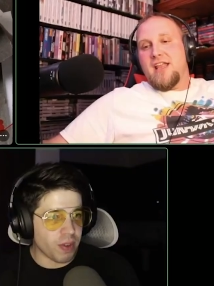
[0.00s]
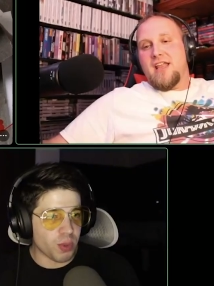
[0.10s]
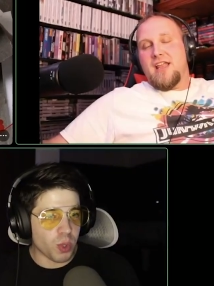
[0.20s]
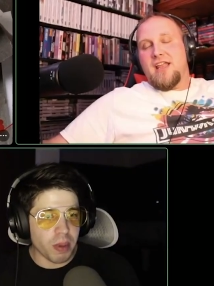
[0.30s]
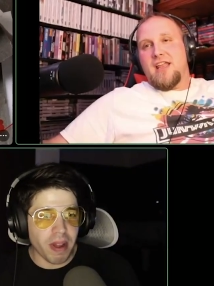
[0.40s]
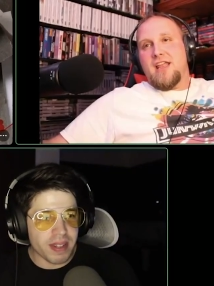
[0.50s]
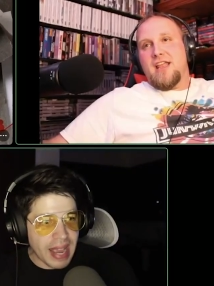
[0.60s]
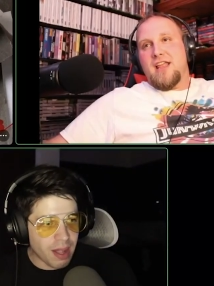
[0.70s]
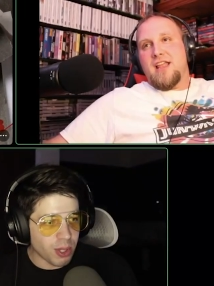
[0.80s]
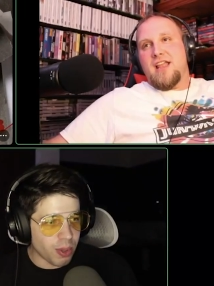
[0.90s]
Speaker 1: to worry about
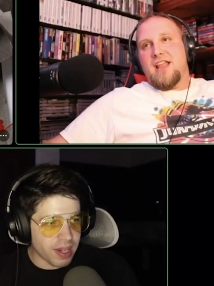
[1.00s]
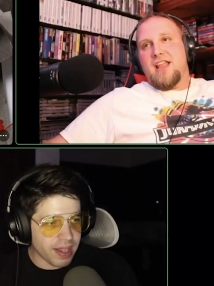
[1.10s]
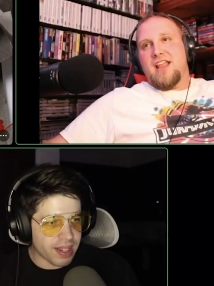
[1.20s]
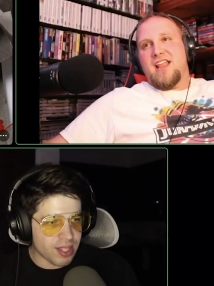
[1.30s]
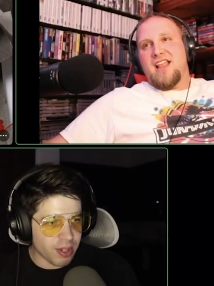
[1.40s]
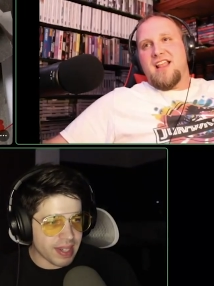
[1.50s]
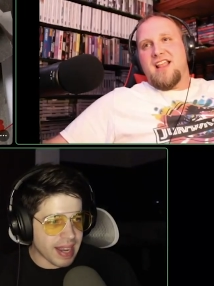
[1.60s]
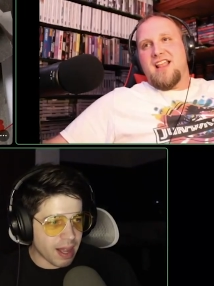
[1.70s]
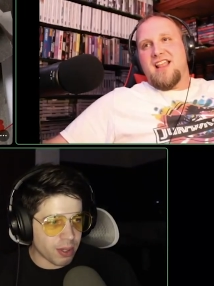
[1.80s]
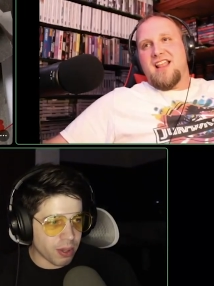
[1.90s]
downloading it because I already
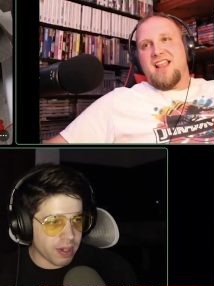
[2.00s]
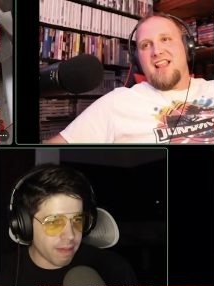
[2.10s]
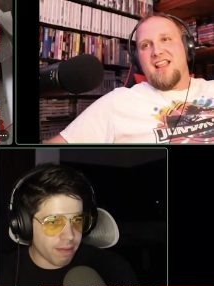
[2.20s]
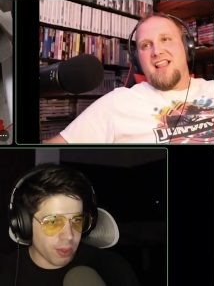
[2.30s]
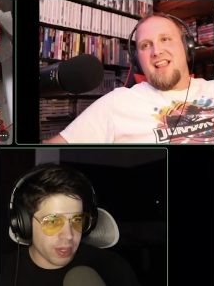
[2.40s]
downloaded it for